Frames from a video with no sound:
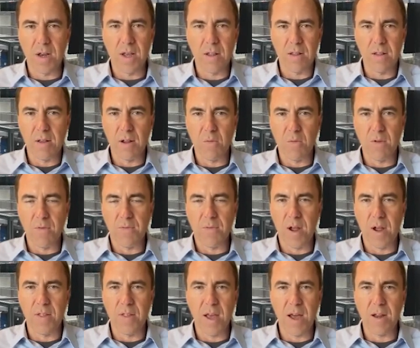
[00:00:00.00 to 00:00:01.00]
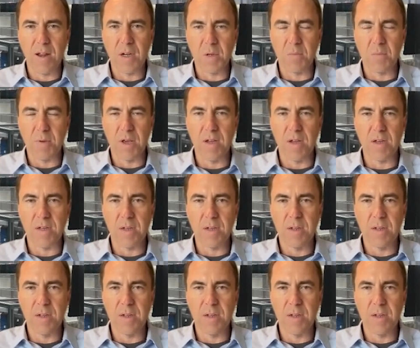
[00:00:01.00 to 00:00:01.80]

and we find that in spades.